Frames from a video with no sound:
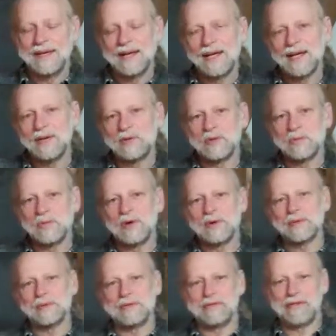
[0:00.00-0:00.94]
Hello and
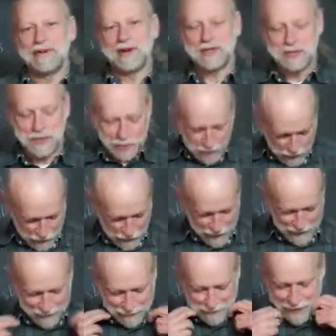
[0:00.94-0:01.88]
welcome to Frank's
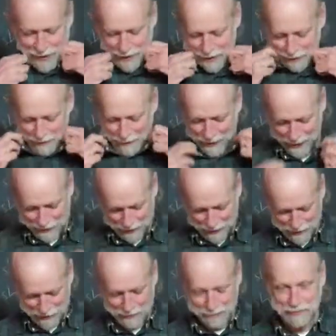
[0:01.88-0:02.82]
School. I'm back in my
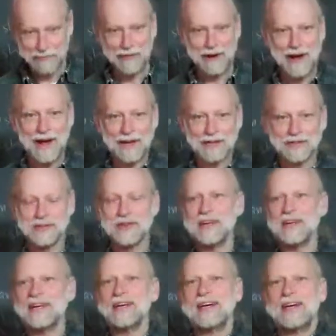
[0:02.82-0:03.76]
accustomed rags.
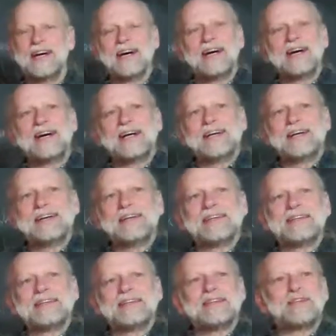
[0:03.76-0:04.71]

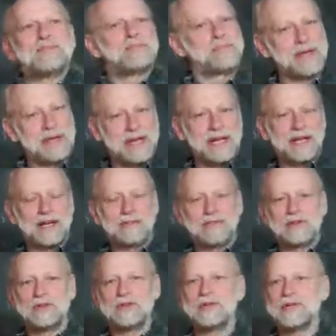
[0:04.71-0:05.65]
Uh, beginning
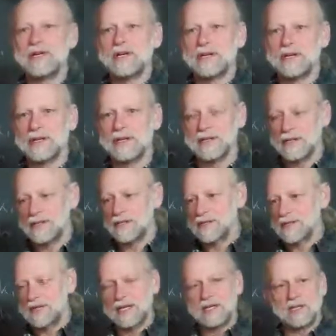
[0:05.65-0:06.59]
of a new year. The,
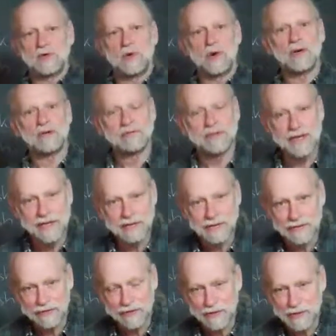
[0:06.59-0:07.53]
the, 12
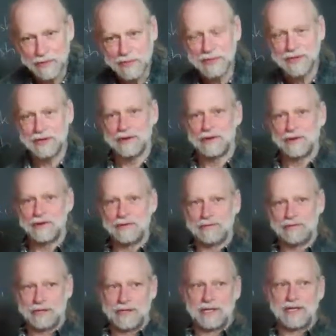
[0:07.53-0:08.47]
days of Christmas are
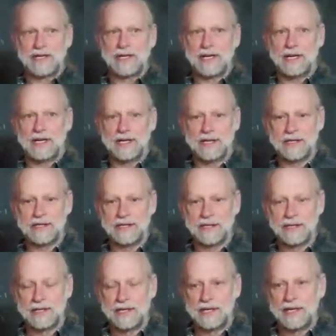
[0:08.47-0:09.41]
over. Uh,
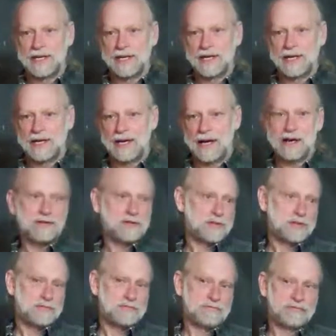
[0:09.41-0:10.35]

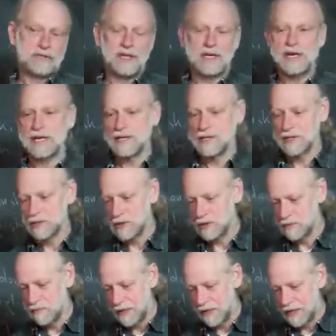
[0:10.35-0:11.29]
as of today, this
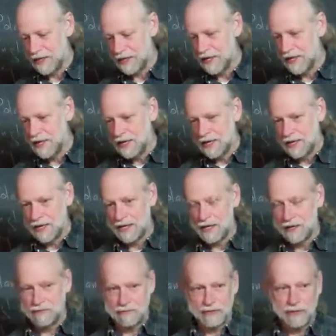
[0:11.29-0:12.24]
is Monday,
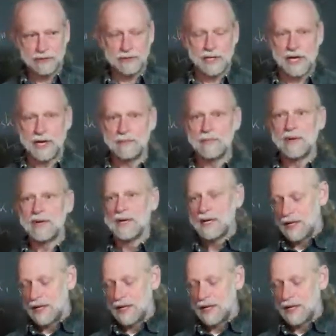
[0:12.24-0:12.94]
uh, in real time.